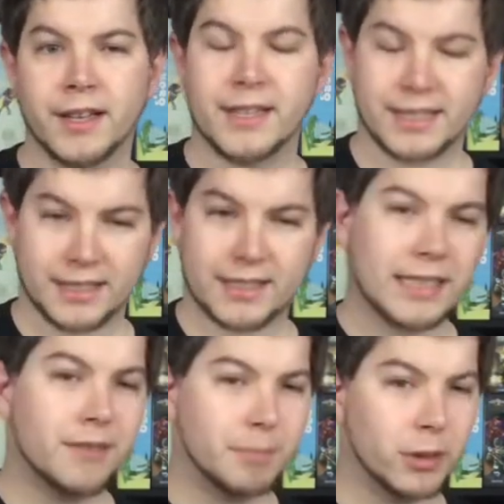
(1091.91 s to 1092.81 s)
is instead
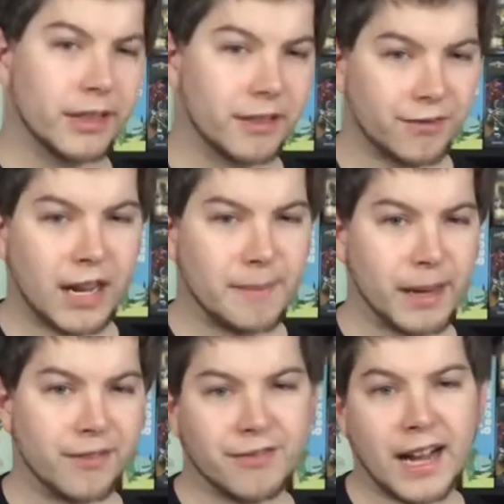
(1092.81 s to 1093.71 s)
of building a
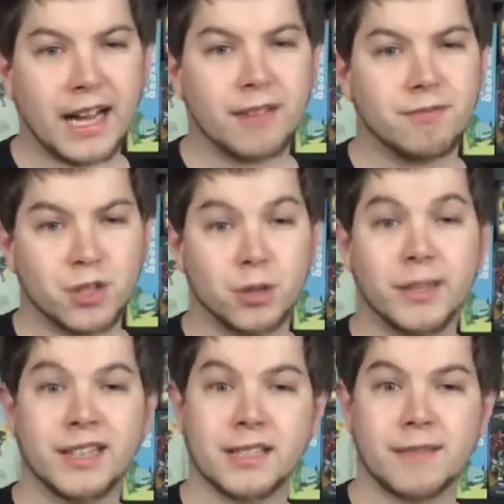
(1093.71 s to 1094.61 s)
5x5,
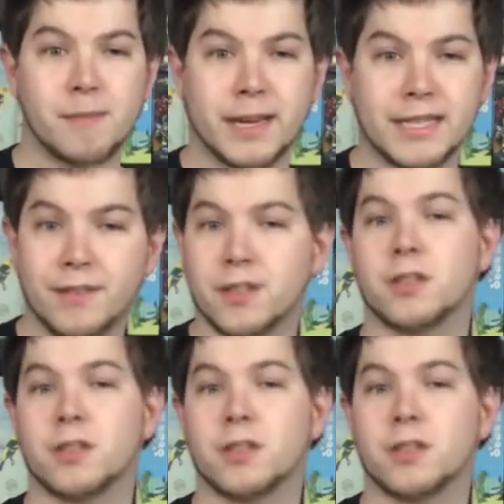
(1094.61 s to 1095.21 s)
doing 7x7.